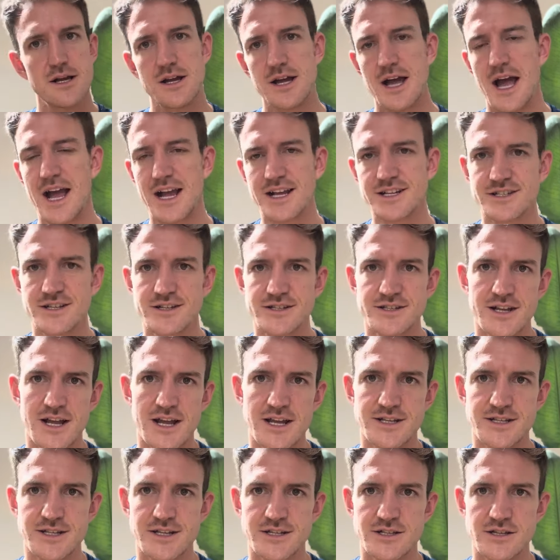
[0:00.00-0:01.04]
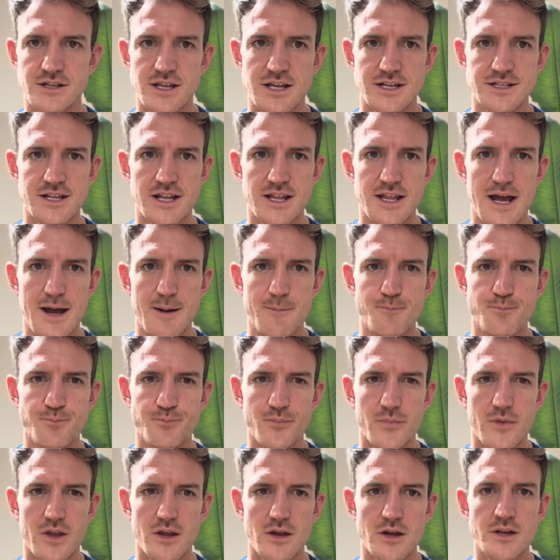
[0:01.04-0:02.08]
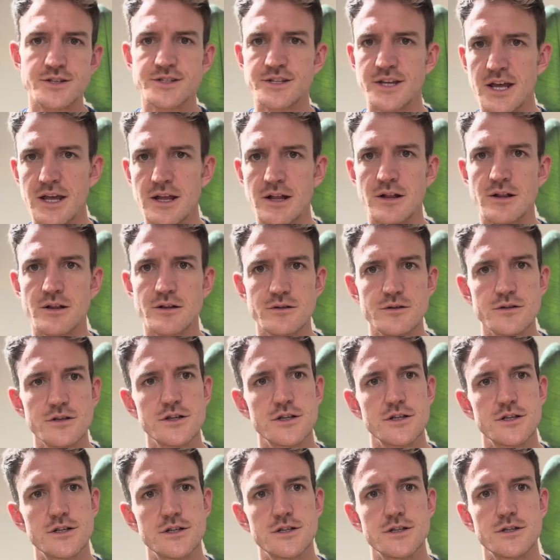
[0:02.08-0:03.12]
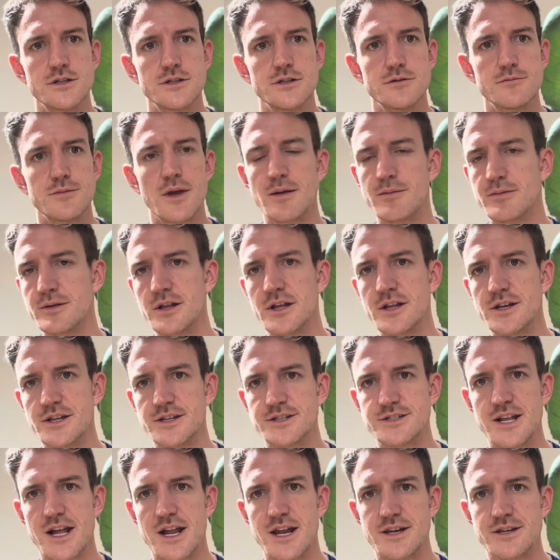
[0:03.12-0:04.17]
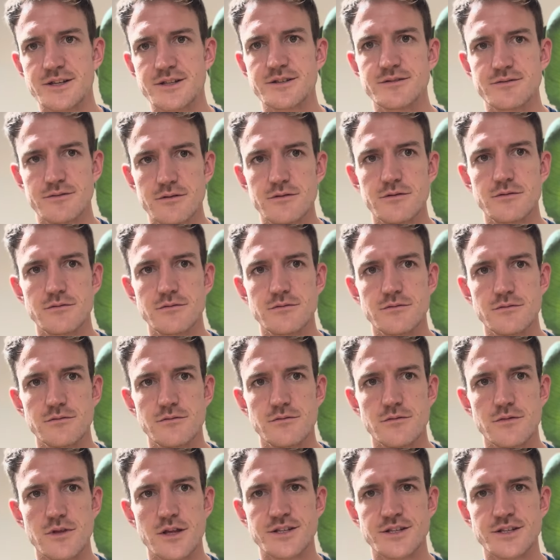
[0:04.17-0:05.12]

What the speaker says: exercises and things like that. until people understand the